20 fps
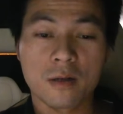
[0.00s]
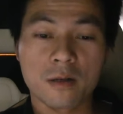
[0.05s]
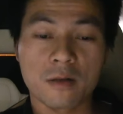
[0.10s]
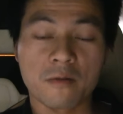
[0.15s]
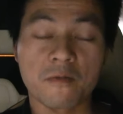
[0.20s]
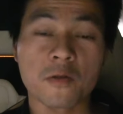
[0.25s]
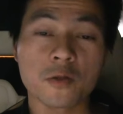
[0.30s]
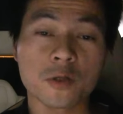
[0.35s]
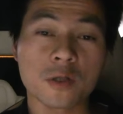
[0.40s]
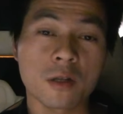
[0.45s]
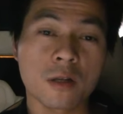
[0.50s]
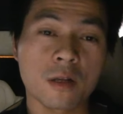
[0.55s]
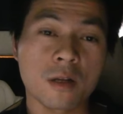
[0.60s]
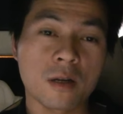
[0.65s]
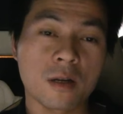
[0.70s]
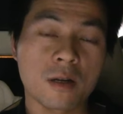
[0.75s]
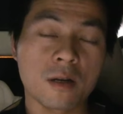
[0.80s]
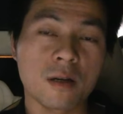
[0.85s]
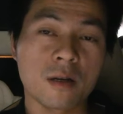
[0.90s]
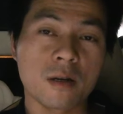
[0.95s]
the fossil
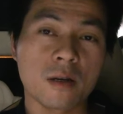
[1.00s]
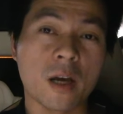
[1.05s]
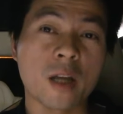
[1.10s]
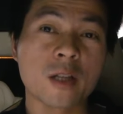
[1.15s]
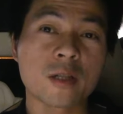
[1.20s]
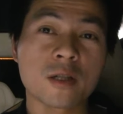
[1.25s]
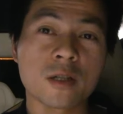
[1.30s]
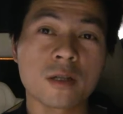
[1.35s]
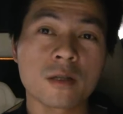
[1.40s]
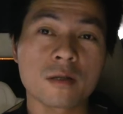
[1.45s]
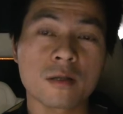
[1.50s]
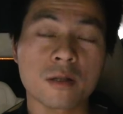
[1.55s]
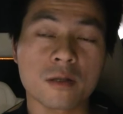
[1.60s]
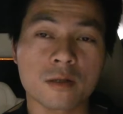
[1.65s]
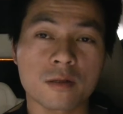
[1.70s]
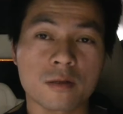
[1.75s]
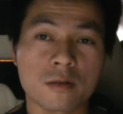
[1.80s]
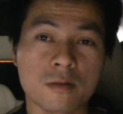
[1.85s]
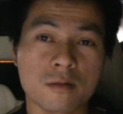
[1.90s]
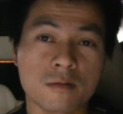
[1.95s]
uh, engine
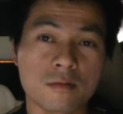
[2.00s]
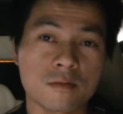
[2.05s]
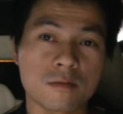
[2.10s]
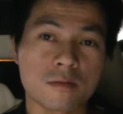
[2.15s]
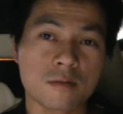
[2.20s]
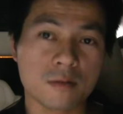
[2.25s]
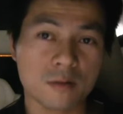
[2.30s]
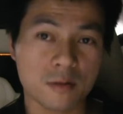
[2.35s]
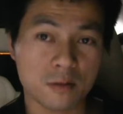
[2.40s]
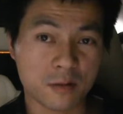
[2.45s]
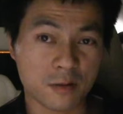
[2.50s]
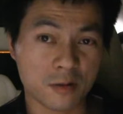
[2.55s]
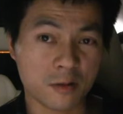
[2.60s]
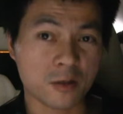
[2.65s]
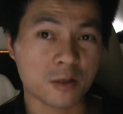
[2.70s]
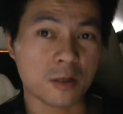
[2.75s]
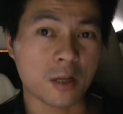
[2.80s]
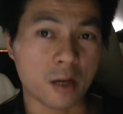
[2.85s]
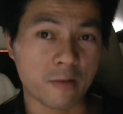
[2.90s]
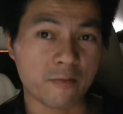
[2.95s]
doesn't
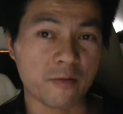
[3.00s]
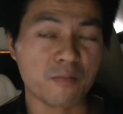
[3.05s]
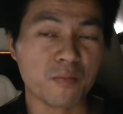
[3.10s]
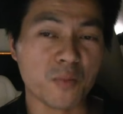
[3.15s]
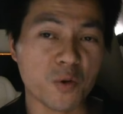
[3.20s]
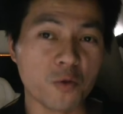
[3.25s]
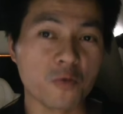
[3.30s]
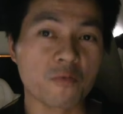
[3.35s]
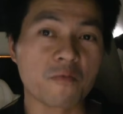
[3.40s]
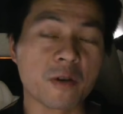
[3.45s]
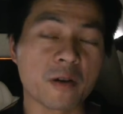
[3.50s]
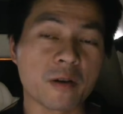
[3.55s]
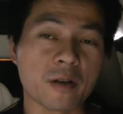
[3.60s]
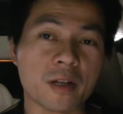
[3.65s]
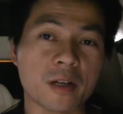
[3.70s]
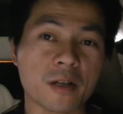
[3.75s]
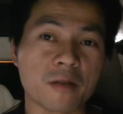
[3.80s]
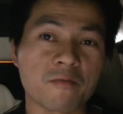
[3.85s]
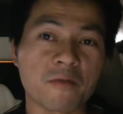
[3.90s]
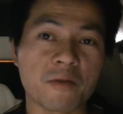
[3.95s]
doesn't have a mode where
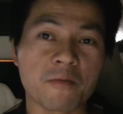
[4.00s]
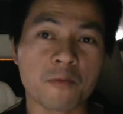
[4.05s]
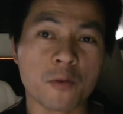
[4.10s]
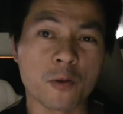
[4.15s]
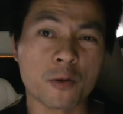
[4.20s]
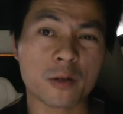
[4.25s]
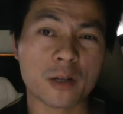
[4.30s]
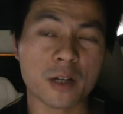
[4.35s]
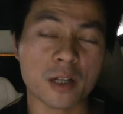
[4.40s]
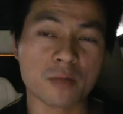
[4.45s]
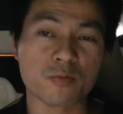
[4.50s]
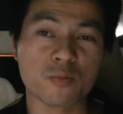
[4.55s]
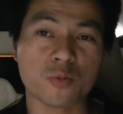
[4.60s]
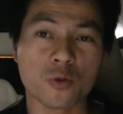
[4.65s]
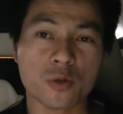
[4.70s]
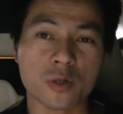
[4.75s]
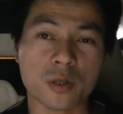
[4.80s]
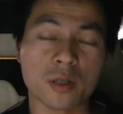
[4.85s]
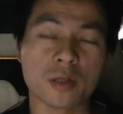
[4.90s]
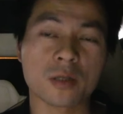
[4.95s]
it can revert that
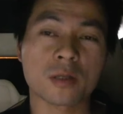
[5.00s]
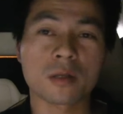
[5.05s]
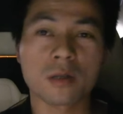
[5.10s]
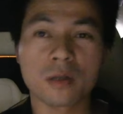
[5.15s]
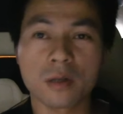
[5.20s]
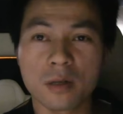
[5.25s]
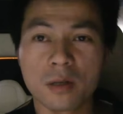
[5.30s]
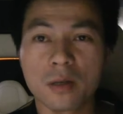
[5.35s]
process